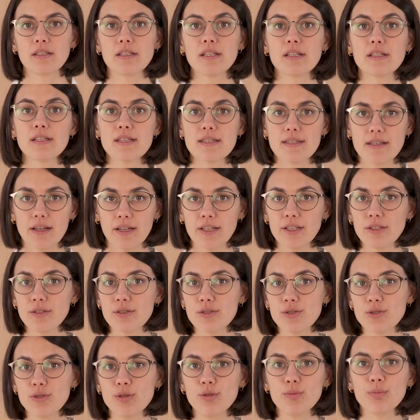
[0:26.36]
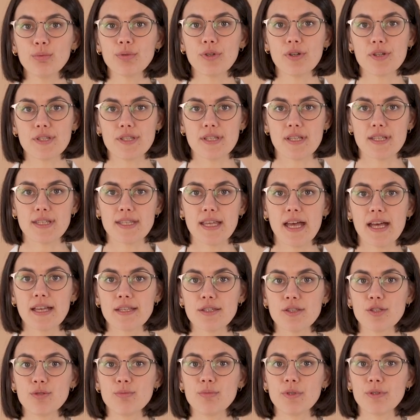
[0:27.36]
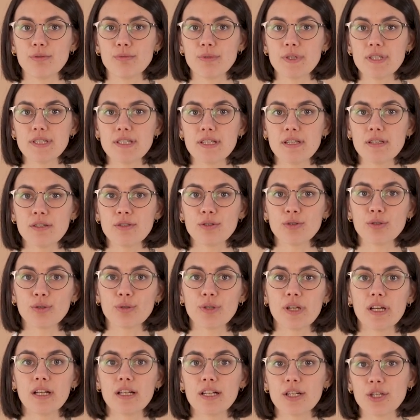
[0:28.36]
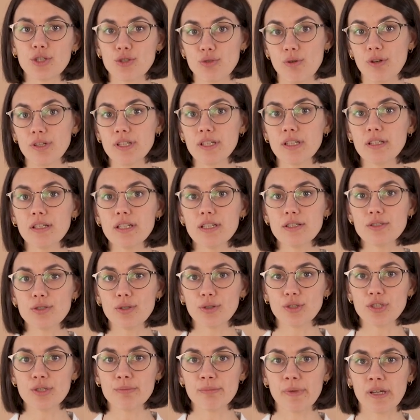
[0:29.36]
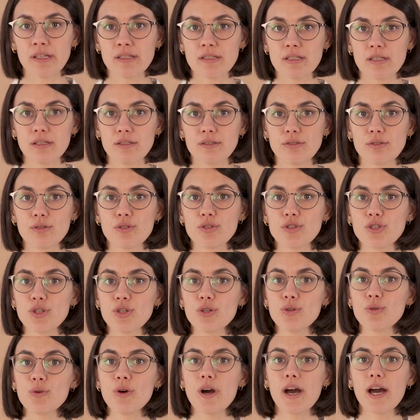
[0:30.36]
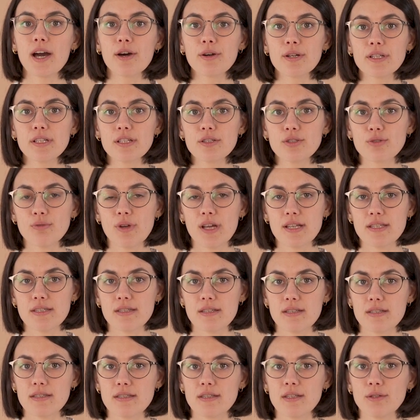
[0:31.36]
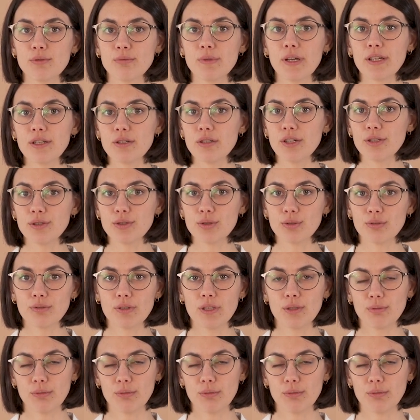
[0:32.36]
The design control process has to be written or electronically documented to show how it addresses the regulatory